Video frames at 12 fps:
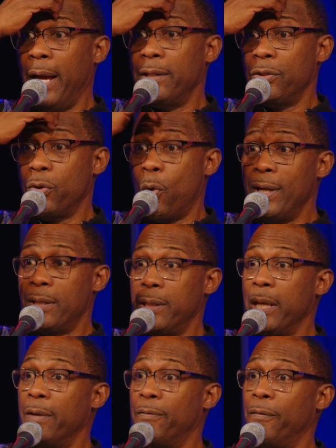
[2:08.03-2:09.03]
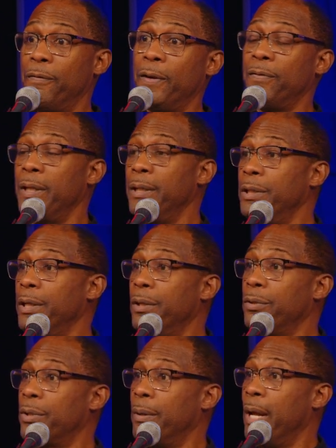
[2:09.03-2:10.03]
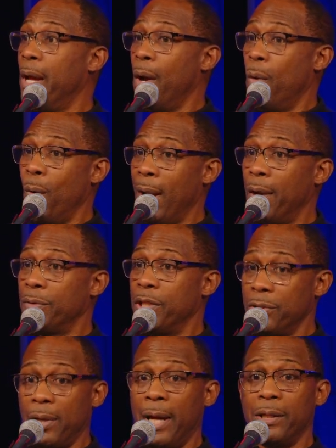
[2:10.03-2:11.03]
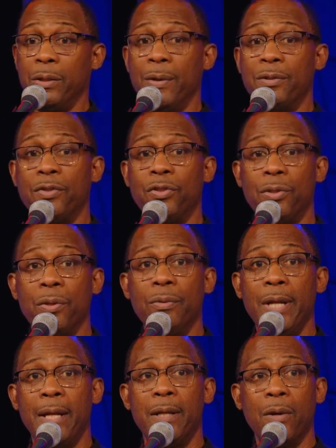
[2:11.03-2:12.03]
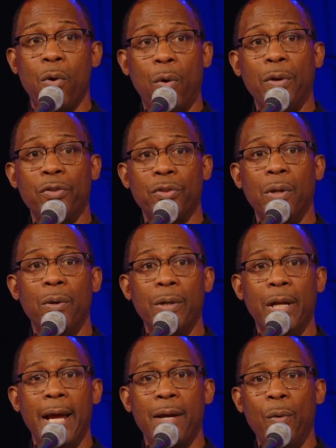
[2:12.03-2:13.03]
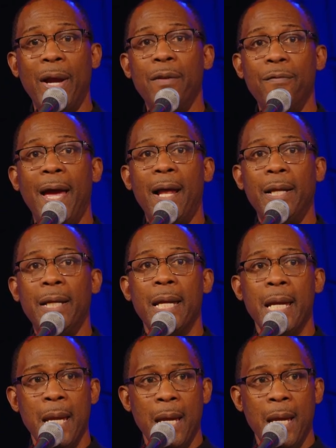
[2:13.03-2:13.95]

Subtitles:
I quit singing for 15 years, and while I was just like you as a student at Cornerstone and at Grand Valley,